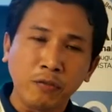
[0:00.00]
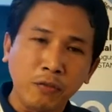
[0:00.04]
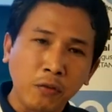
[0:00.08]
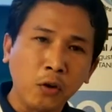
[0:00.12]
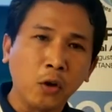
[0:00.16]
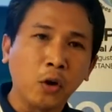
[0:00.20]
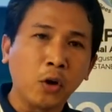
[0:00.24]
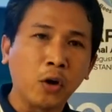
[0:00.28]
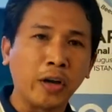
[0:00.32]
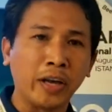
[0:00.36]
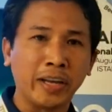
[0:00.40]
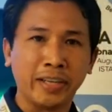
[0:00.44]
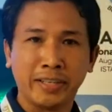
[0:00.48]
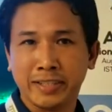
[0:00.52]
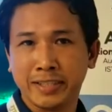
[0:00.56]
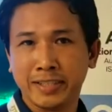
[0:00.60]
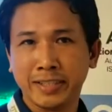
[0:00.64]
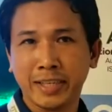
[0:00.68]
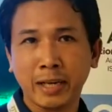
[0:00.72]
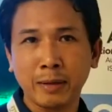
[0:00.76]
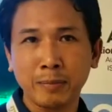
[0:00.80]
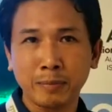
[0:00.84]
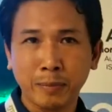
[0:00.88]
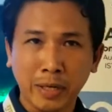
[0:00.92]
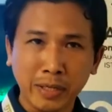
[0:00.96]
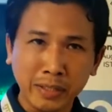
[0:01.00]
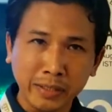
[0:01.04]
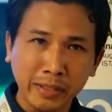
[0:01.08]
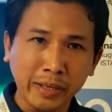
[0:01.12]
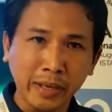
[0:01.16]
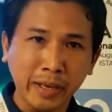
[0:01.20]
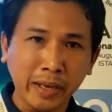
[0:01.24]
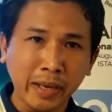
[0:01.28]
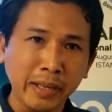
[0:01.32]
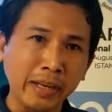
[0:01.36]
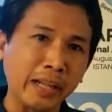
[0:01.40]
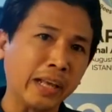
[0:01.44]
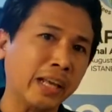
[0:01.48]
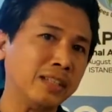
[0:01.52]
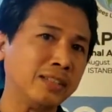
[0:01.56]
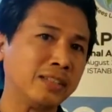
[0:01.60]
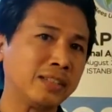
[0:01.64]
floor at the night market and